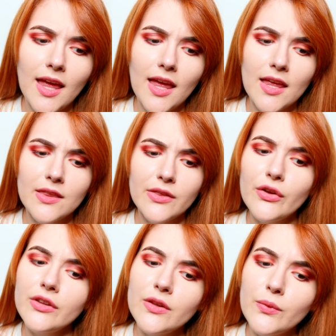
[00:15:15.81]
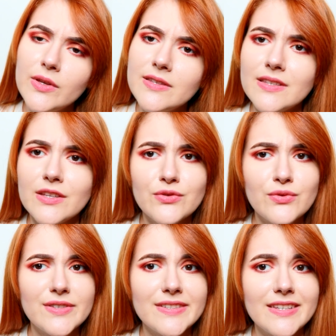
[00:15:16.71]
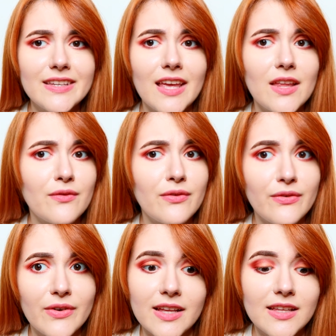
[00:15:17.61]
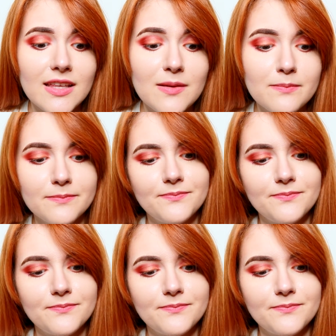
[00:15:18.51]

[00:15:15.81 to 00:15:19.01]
and thought it was interesting and funny.